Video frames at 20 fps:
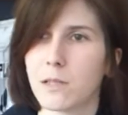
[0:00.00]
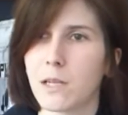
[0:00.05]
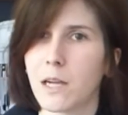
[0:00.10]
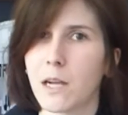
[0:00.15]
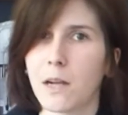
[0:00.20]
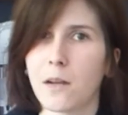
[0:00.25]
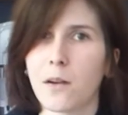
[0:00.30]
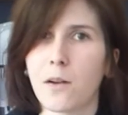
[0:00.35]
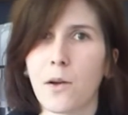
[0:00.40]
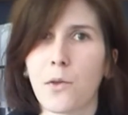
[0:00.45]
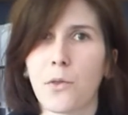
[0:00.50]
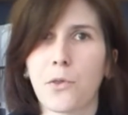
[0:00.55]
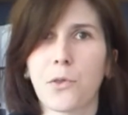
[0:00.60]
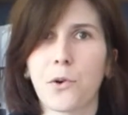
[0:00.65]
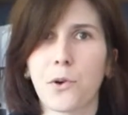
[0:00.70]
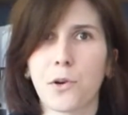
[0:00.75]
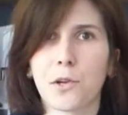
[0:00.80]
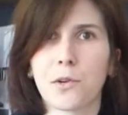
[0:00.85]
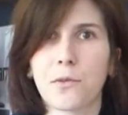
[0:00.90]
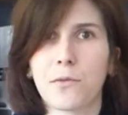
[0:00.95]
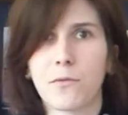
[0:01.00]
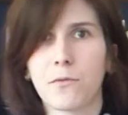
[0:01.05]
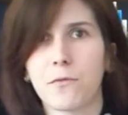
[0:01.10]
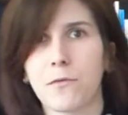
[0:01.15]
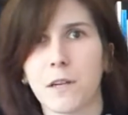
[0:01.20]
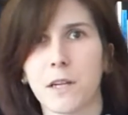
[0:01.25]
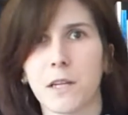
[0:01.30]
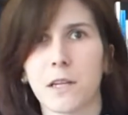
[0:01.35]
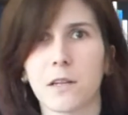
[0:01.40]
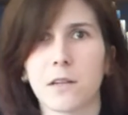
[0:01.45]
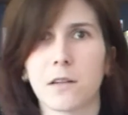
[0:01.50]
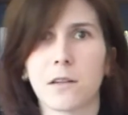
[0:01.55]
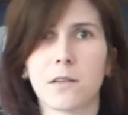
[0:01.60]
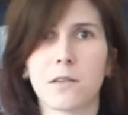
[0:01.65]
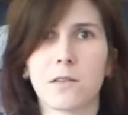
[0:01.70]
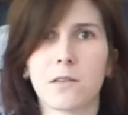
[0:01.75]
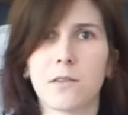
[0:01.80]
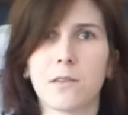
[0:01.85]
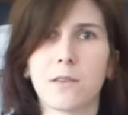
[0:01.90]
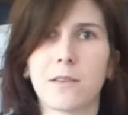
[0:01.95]
a third
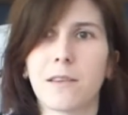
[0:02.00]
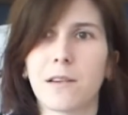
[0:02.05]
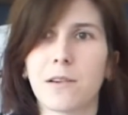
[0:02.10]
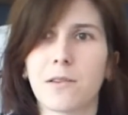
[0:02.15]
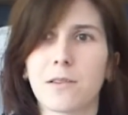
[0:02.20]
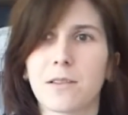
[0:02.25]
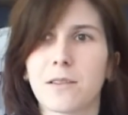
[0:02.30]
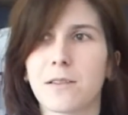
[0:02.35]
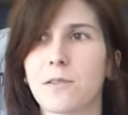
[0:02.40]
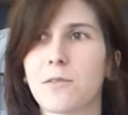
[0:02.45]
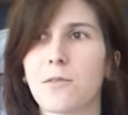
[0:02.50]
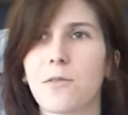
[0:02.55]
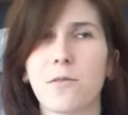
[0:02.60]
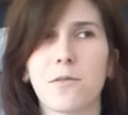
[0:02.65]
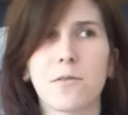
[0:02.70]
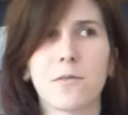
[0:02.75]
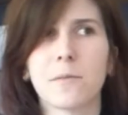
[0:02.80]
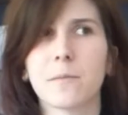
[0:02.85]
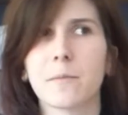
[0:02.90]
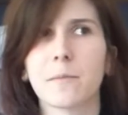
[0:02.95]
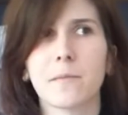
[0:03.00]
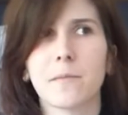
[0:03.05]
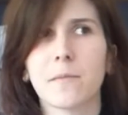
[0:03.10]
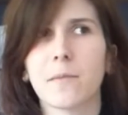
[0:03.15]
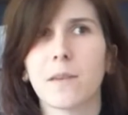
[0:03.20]
vegan. There's no